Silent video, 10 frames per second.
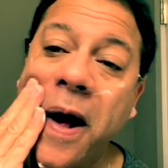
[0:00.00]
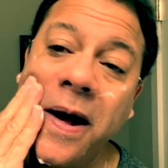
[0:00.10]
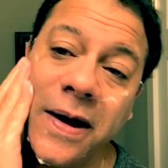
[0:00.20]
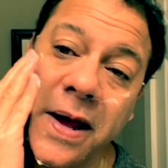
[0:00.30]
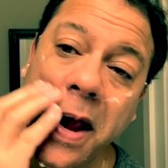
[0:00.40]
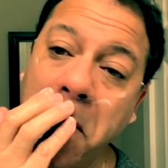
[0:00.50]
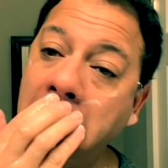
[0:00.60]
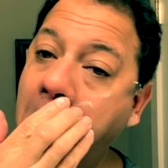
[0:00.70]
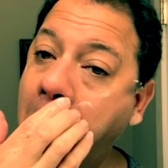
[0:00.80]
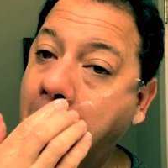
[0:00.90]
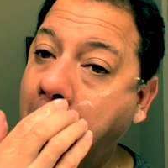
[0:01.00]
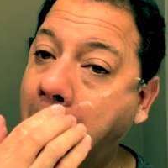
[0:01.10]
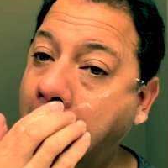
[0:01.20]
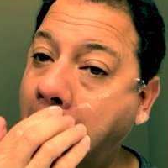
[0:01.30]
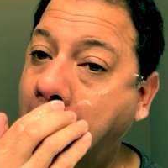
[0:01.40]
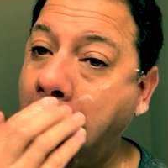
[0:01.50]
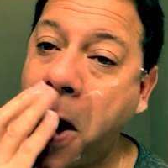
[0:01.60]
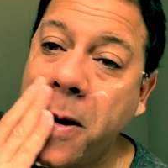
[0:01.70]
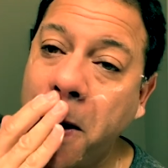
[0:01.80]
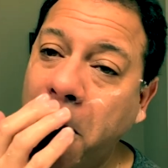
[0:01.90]
I am,
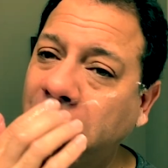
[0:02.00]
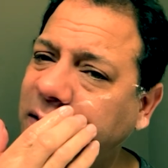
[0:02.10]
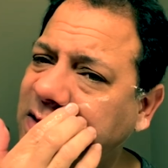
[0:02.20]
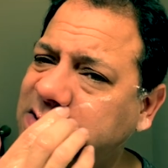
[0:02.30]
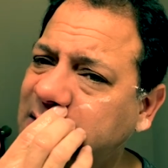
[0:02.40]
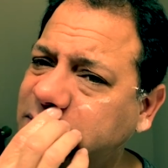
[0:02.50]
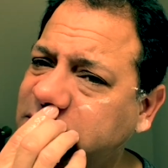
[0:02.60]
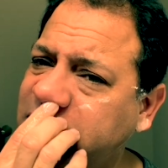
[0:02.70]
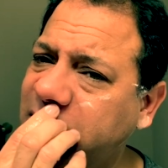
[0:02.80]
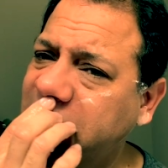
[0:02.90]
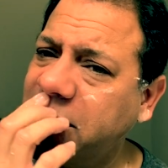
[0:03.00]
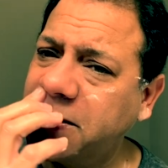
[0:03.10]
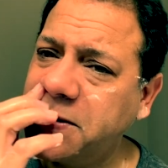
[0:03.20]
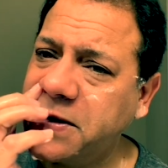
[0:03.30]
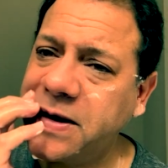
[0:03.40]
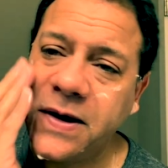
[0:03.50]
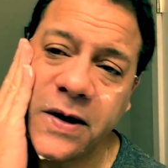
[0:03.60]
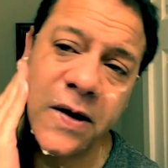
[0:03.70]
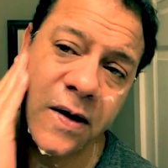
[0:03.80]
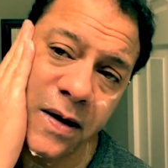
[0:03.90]
with the exception of right under
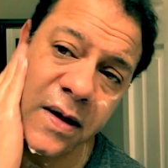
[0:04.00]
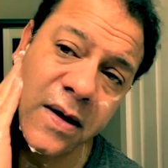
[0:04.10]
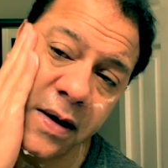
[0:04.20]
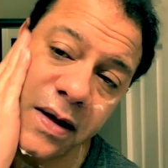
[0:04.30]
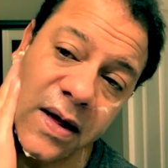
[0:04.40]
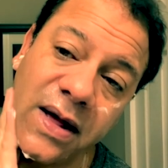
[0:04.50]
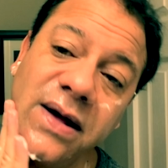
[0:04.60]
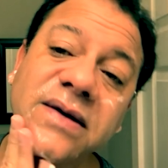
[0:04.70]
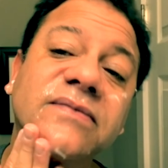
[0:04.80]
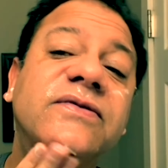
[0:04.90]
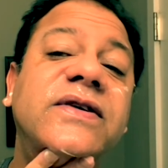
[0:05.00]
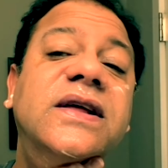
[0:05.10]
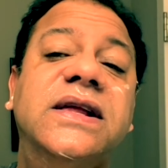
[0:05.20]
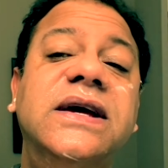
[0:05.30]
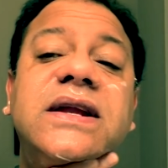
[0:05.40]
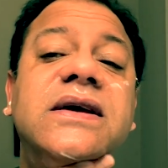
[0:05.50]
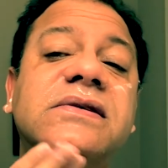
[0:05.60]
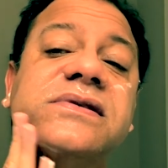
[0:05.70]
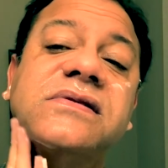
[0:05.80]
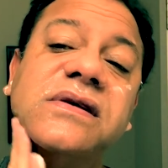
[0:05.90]
here, I am feeling,
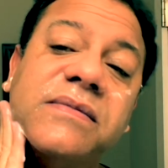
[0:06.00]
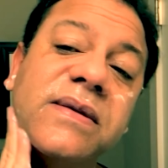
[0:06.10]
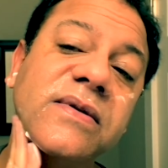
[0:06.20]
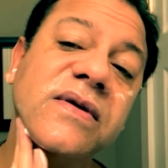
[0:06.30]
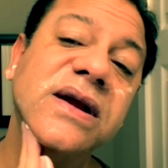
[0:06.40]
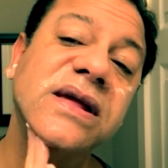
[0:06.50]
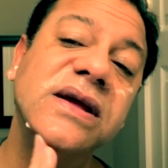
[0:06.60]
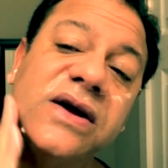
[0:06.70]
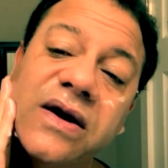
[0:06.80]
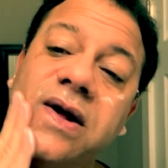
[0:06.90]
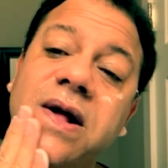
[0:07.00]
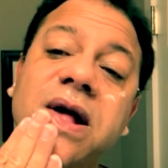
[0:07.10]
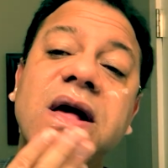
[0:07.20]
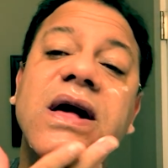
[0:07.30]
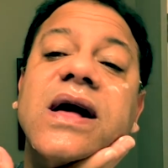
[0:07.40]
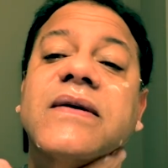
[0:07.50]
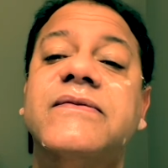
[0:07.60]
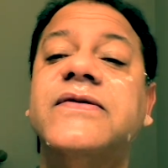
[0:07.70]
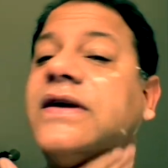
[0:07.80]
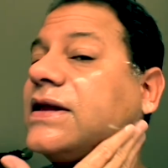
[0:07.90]
maybe right here, I'm
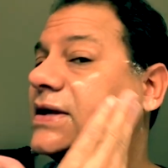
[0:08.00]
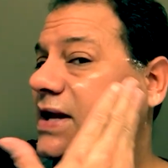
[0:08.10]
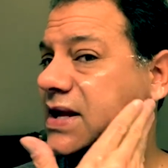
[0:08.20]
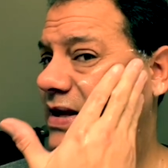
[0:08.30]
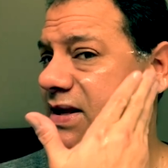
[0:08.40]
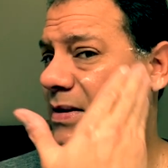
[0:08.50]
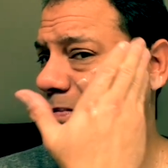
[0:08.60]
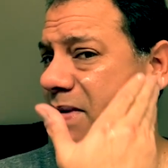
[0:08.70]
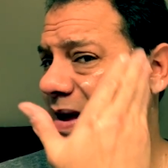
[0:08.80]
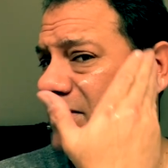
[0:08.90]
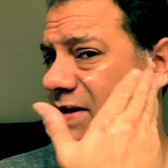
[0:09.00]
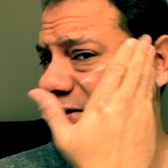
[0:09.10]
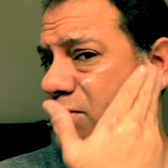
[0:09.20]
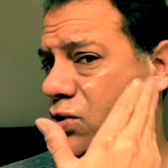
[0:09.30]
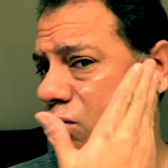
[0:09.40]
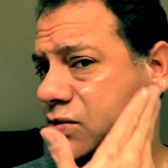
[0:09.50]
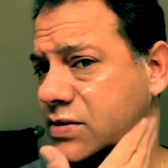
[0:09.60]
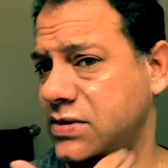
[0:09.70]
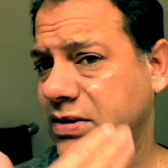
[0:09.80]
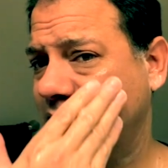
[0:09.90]
feeling baby smooth.
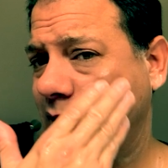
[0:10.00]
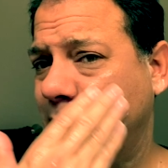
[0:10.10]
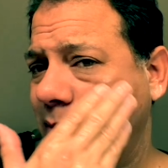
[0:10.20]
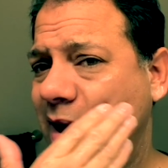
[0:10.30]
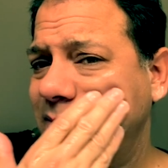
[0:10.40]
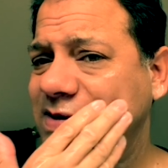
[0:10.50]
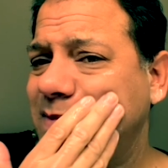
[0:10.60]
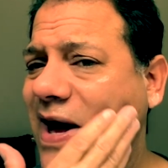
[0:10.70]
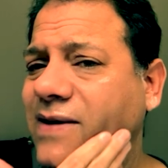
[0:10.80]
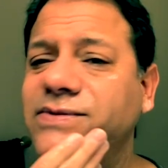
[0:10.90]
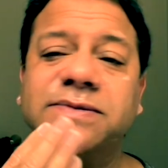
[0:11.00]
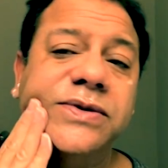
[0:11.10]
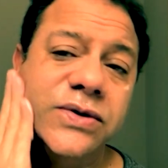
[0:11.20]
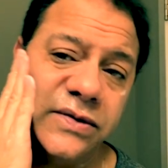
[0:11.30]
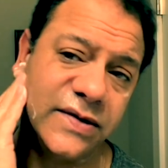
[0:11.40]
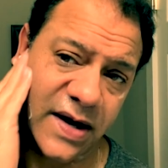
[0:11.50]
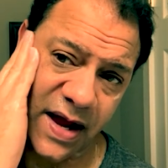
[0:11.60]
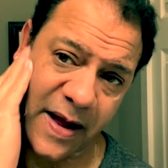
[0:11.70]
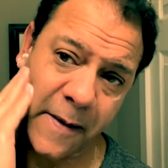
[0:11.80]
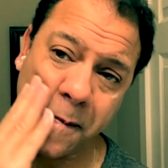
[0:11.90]
Baby's bottom smooth
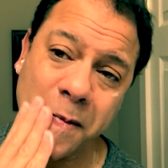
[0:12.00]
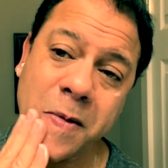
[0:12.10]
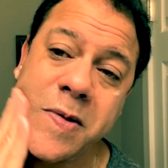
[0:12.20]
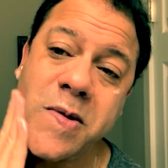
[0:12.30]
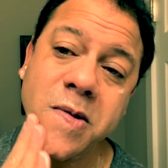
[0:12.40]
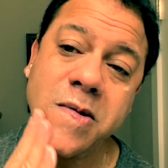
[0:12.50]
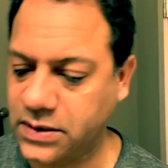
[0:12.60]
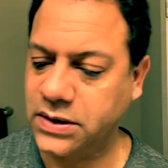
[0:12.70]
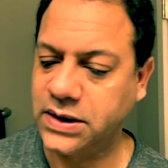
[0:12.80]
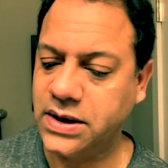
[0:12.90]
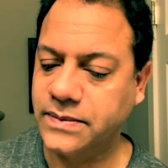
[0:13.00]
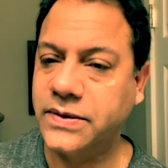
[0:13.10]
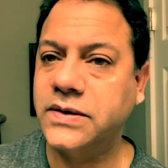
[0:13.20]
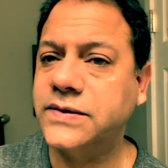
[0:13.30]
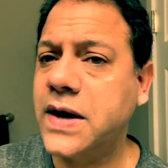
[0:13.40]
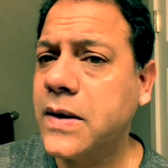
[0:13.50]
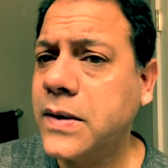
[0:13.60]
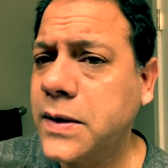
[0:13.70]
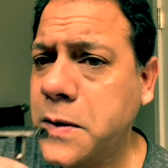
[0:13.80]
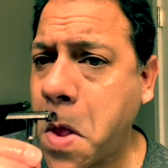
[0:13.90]
today. Clean up those
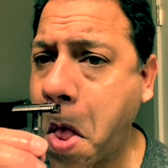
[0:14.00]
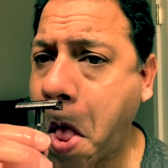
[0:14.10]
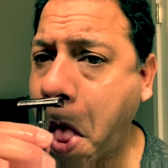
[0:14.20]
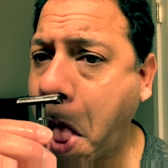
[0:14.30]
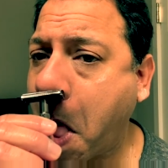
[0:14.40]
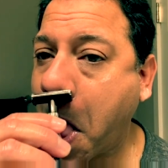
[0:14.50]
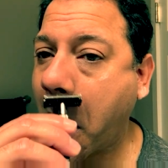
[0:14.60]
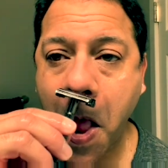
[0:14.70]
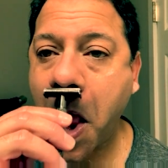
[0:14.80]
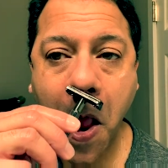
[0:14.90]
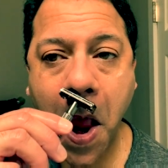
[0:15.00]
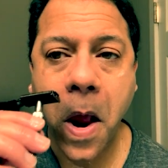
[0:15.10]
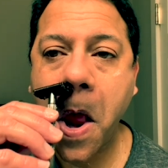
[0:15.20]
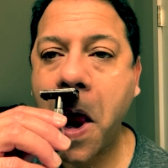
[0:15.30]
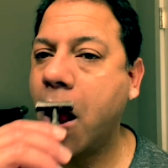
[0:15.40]
areas and finish up